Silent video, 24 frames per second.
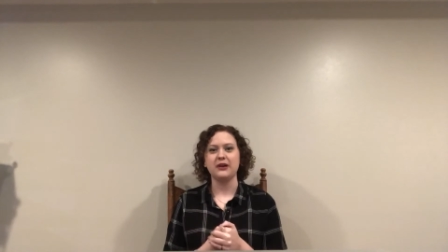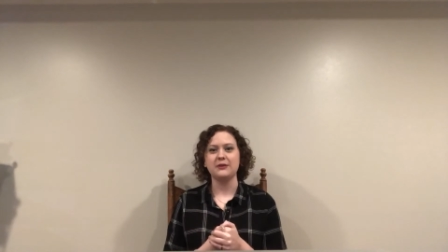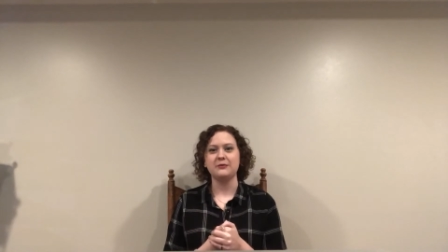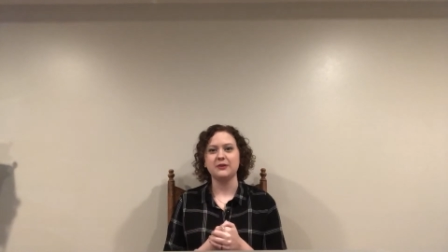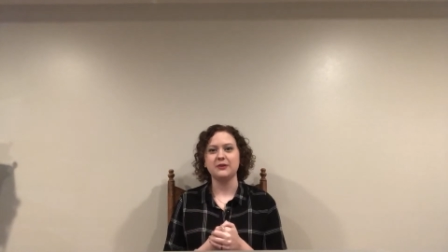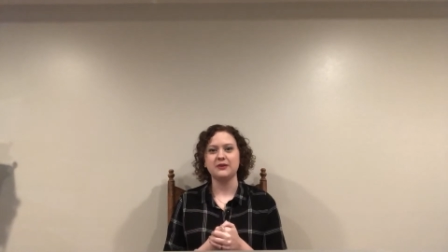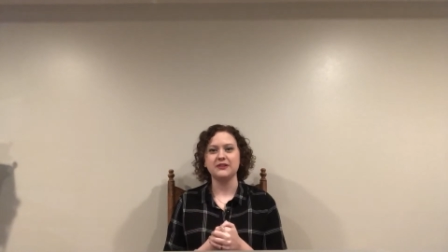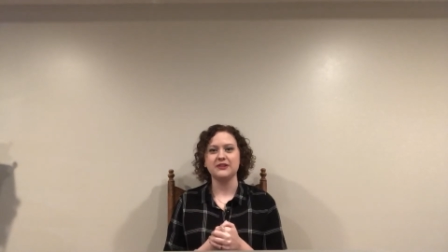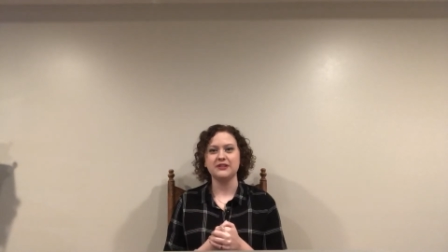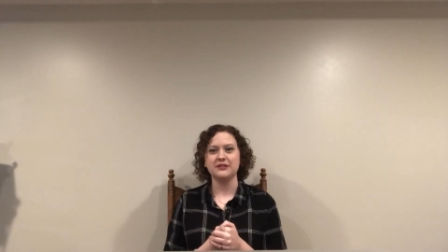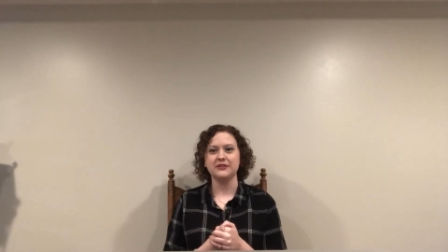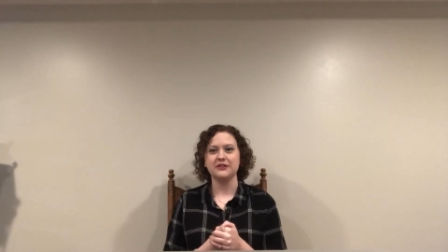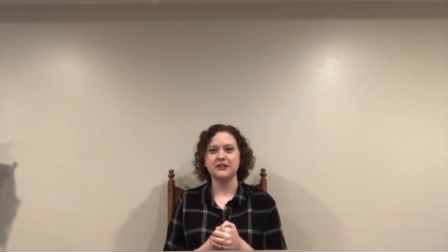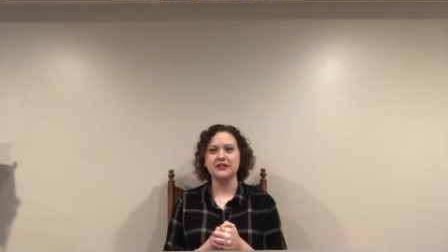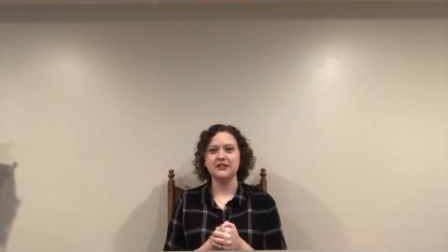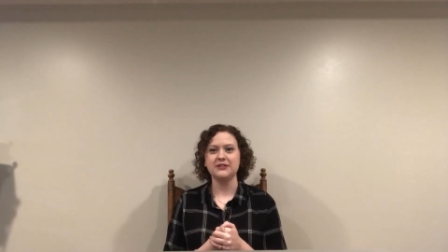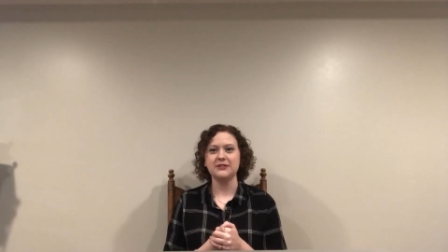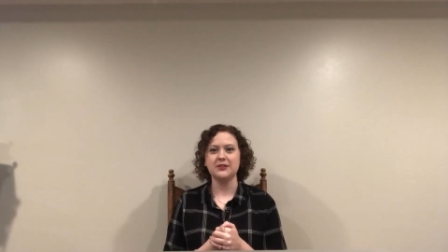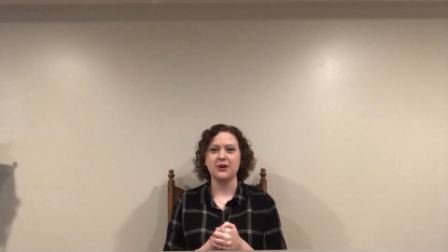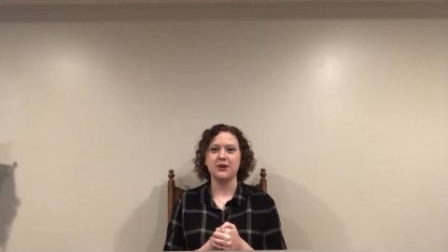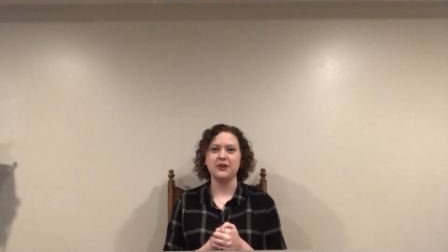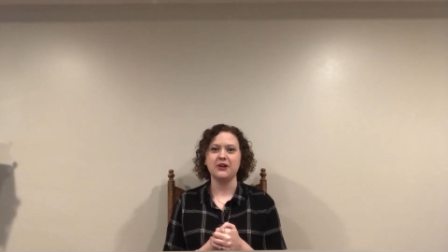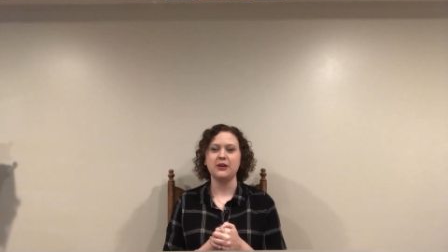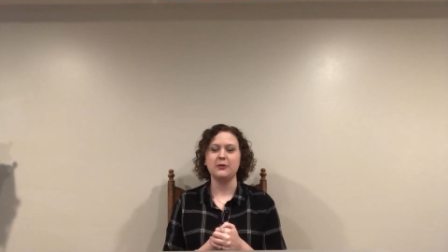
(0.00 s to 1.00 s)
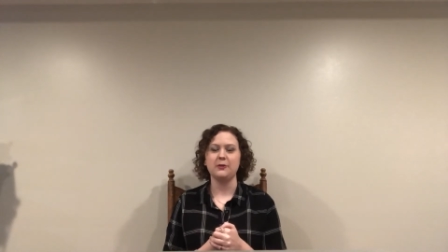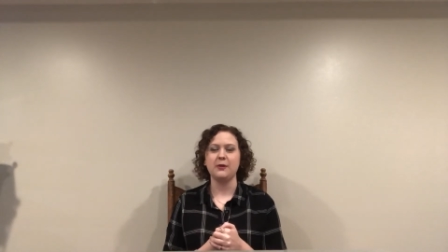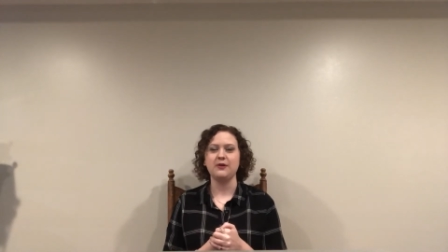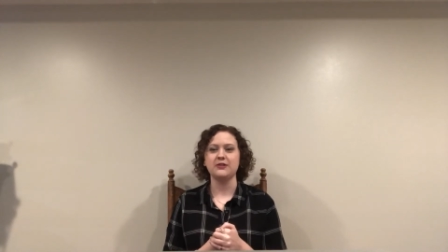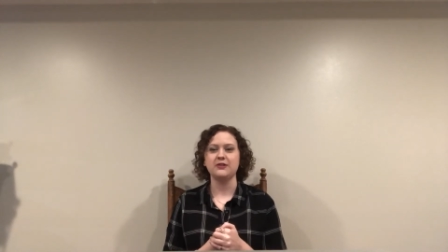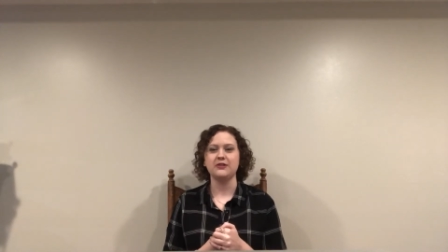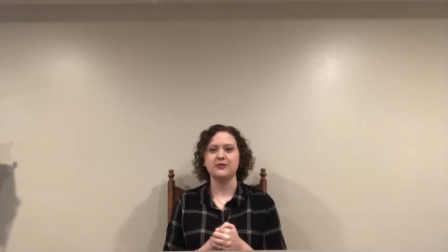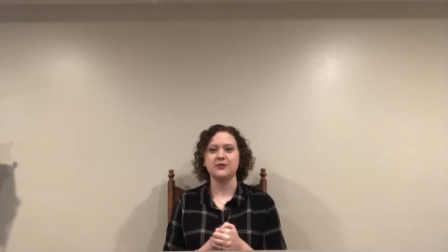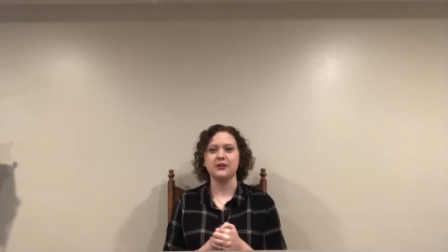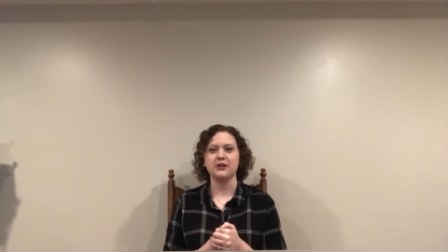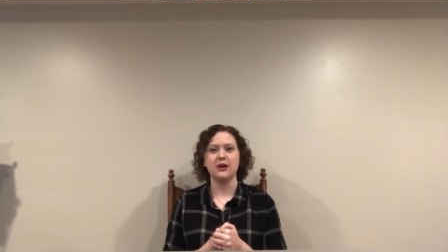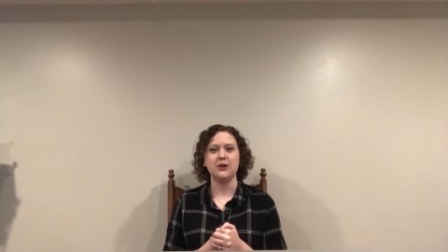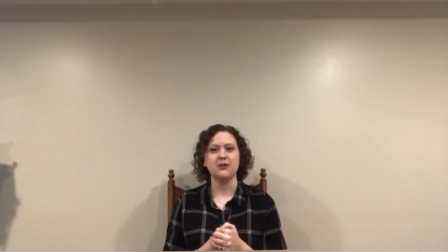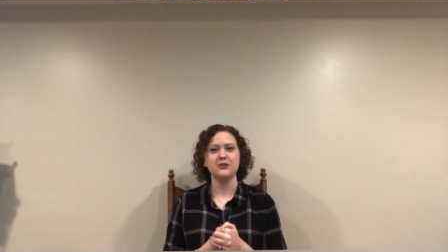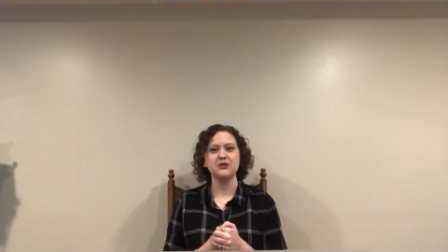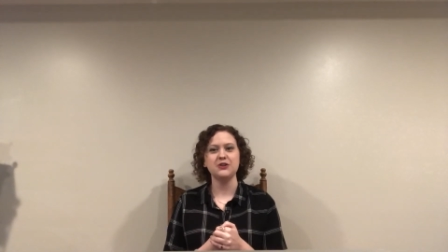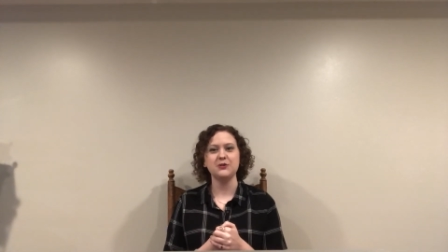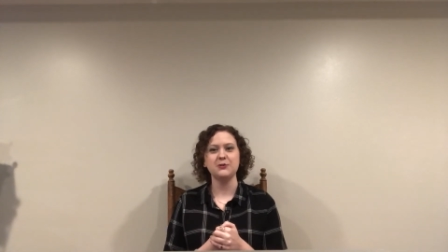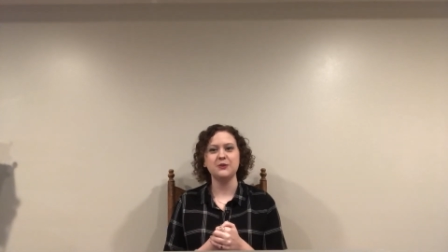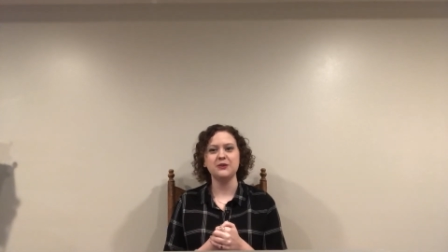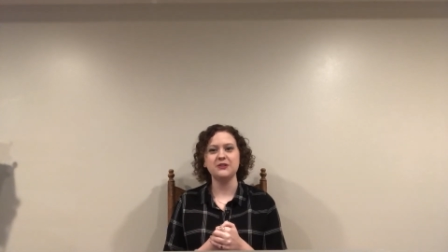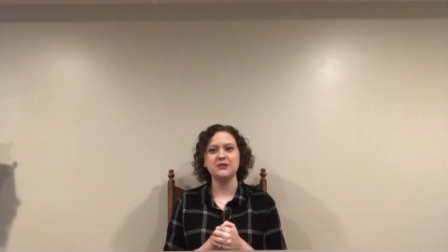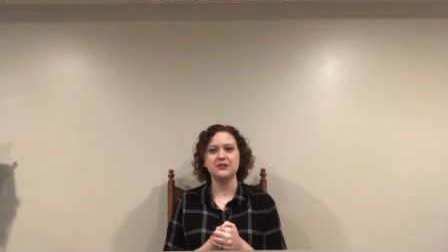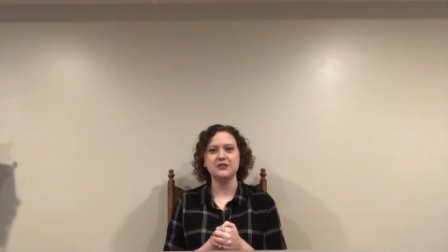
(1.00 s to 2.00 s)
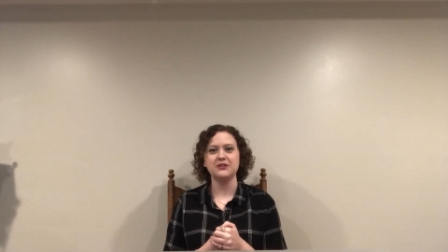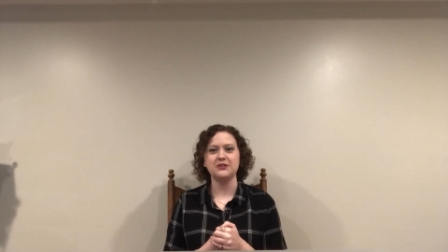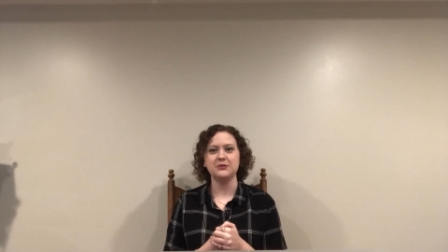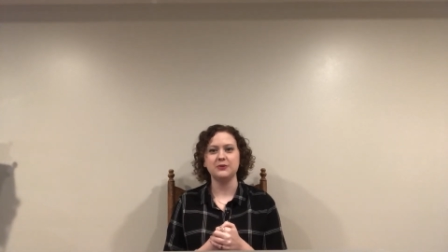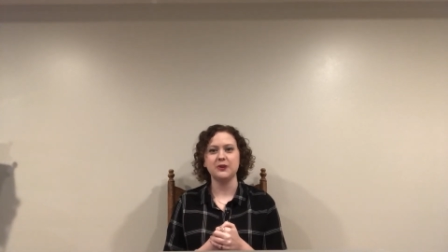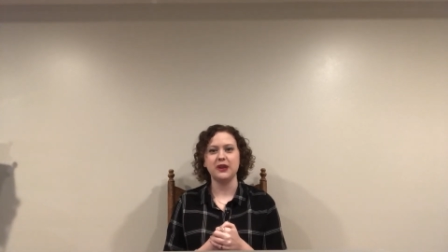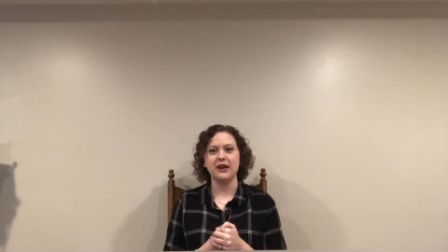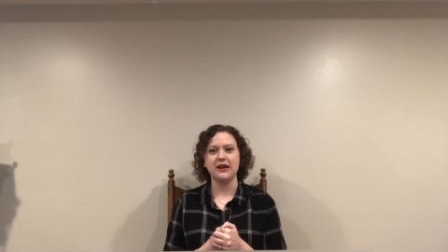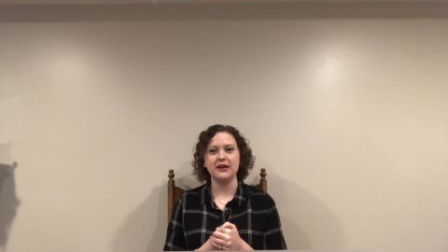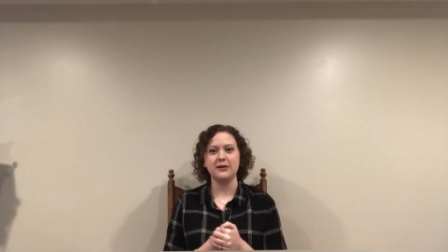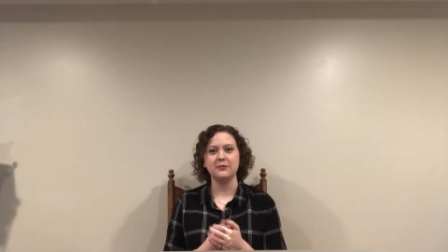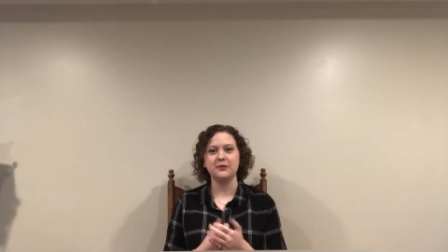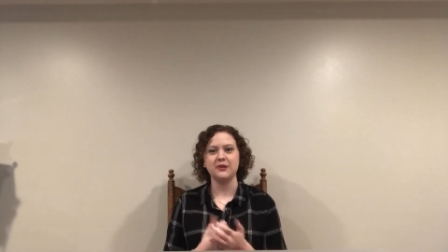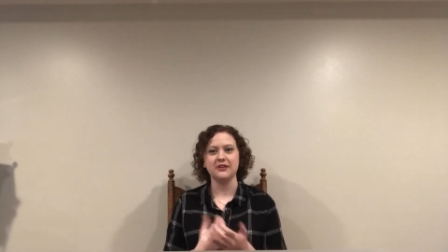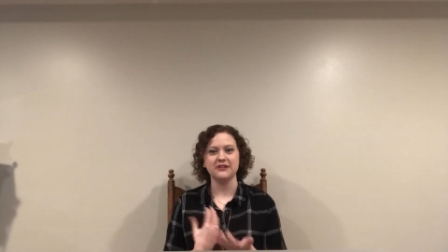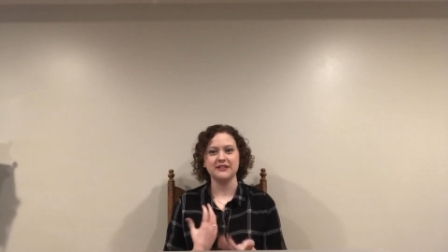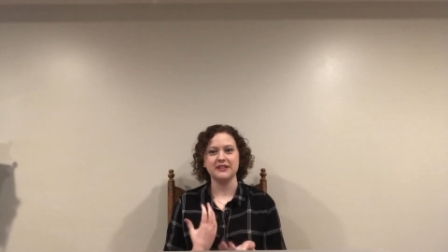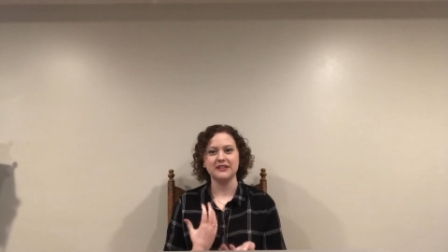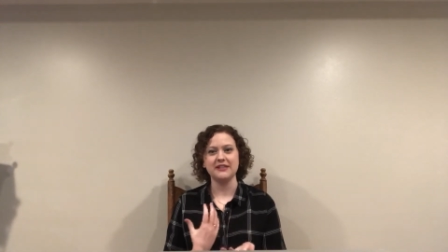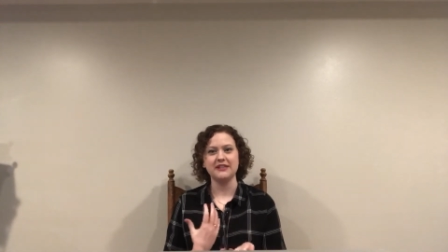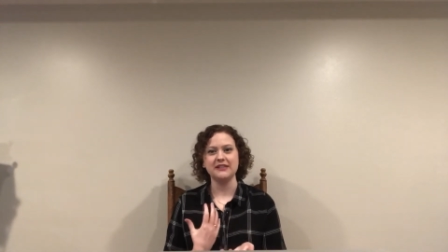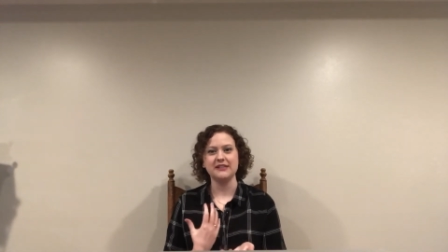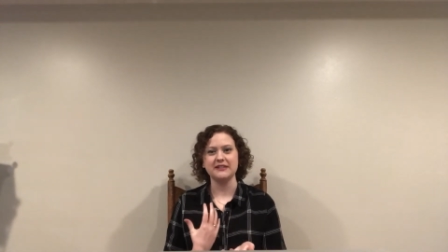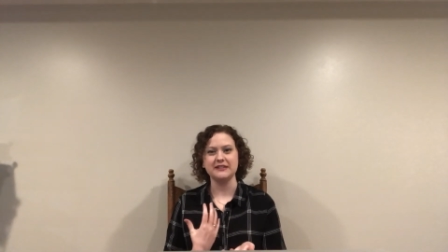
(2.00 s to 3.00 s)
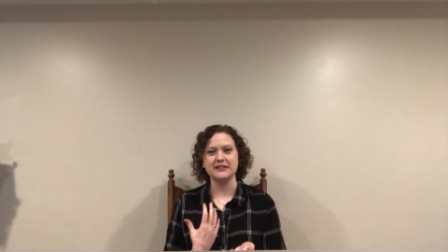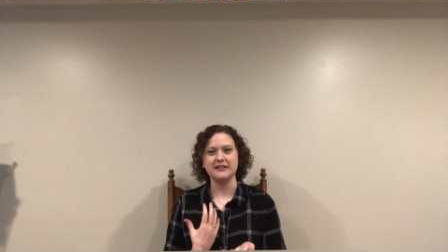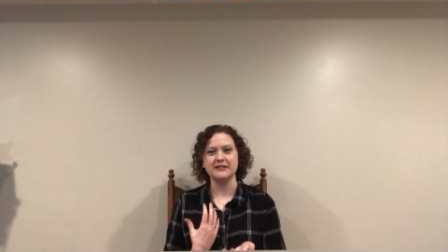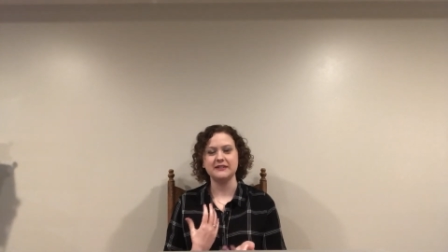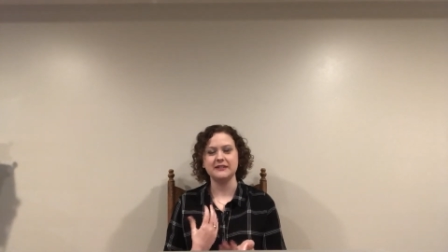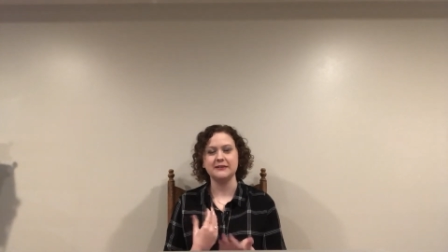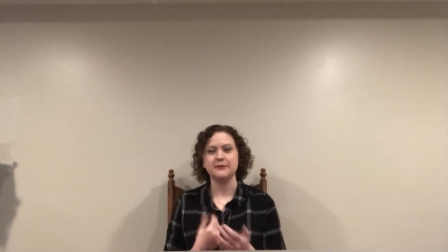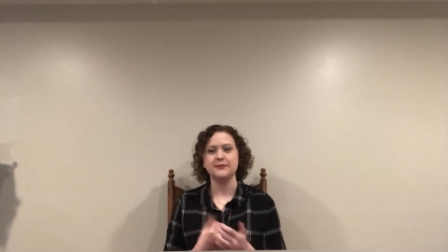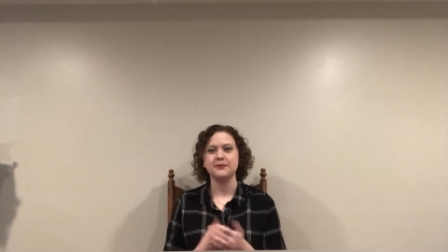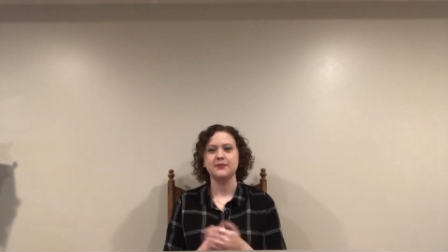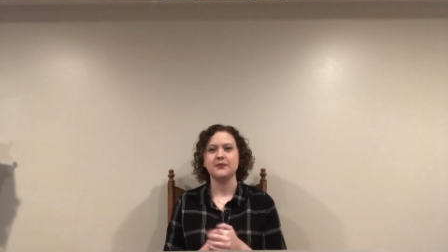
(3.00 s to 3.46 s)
Month series talking about different LGBTQIA plus identities.